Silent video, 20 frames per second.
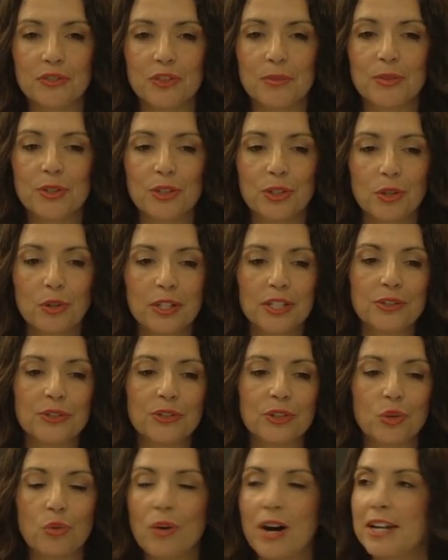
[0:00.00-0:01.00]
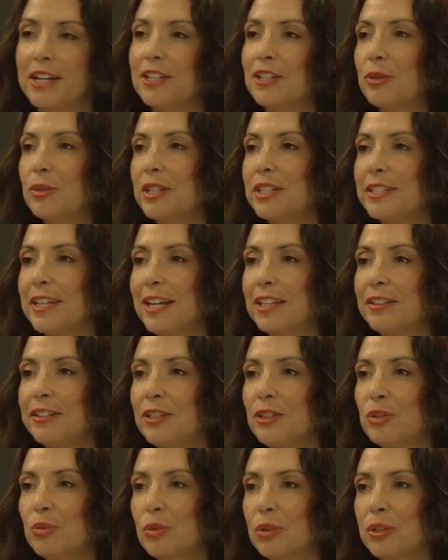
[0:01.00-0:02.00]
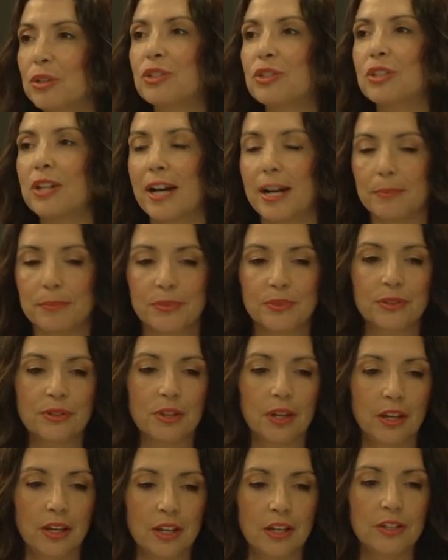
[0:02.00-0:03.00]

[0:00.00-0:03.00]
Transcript: from students who wanted to attend these workshops.